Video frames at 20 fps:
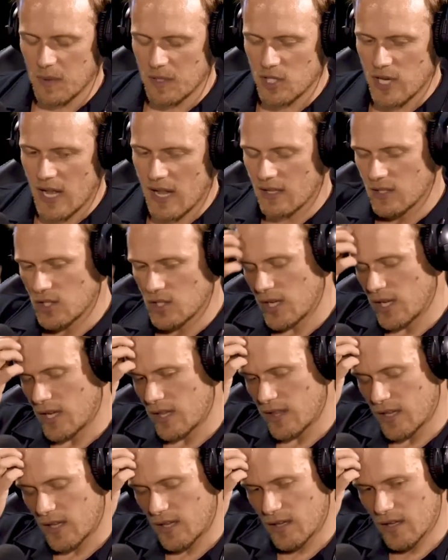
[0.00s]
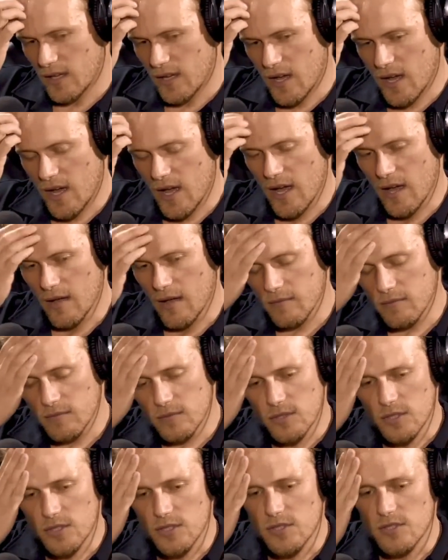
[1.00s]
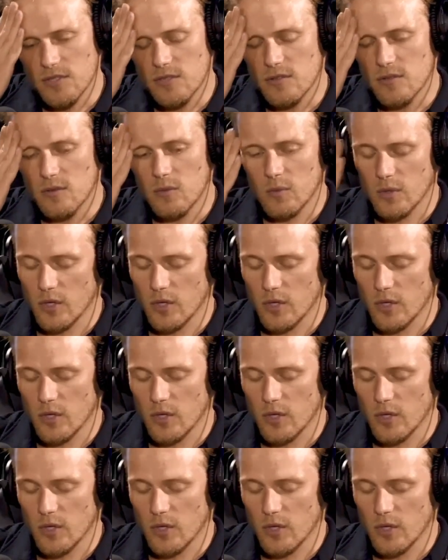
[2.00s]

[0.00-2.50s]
been challenging. I think just